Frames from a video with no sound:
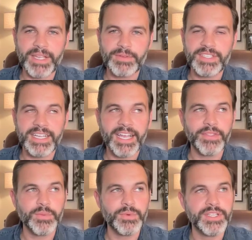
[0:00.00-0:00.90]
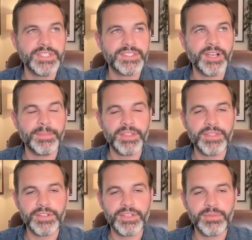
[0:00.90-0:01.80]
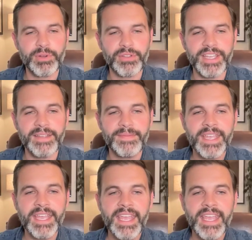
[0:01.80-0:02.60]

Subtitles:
I was sitting out in the woods on my 30th birthday,